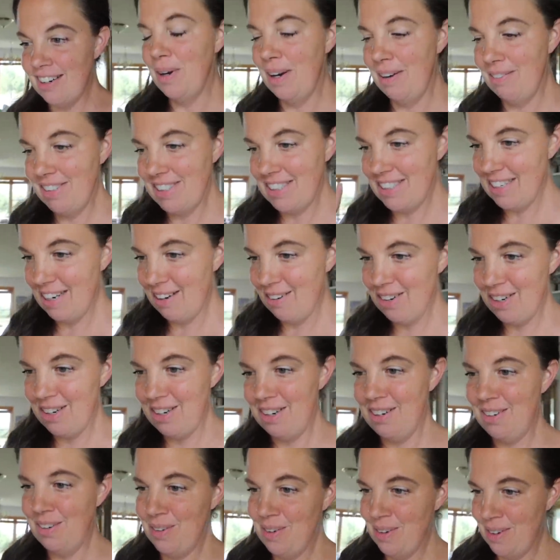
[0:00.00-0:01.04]
We're having
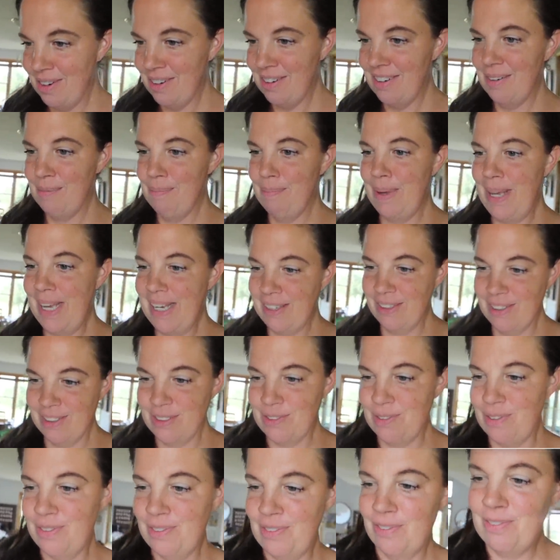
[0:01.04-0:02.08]
sourdough
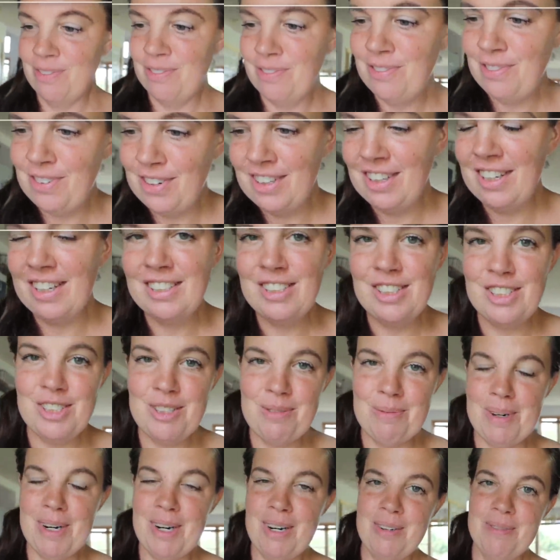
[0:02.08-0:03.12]
bagels for lunch
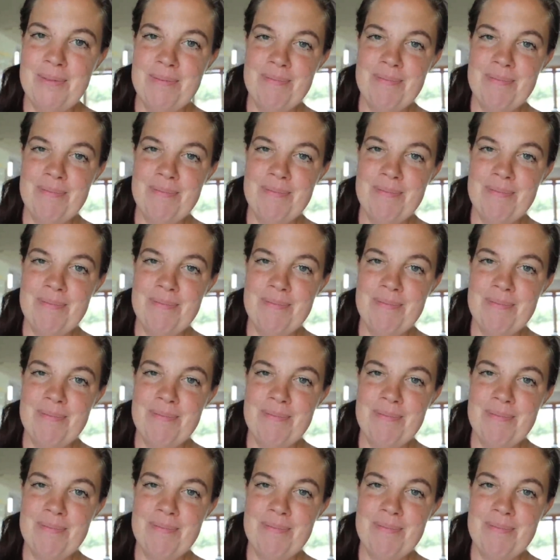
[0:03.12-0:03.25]
tomorrow.